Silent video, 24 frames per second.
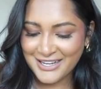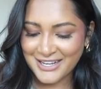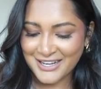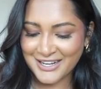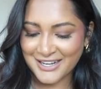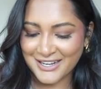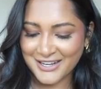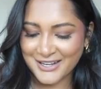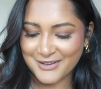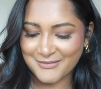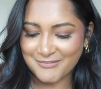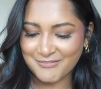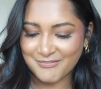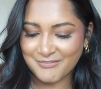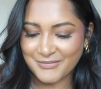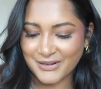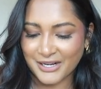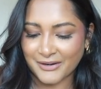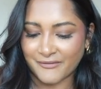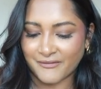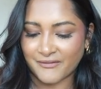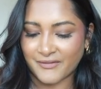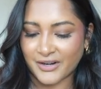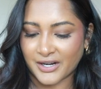Um, but
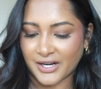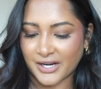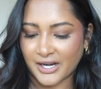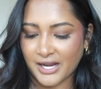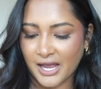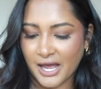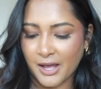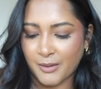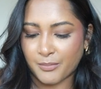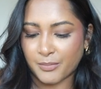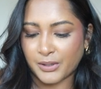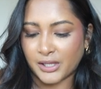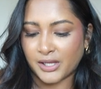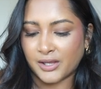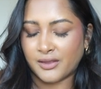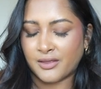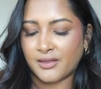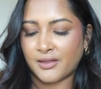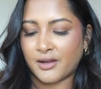I'm very happy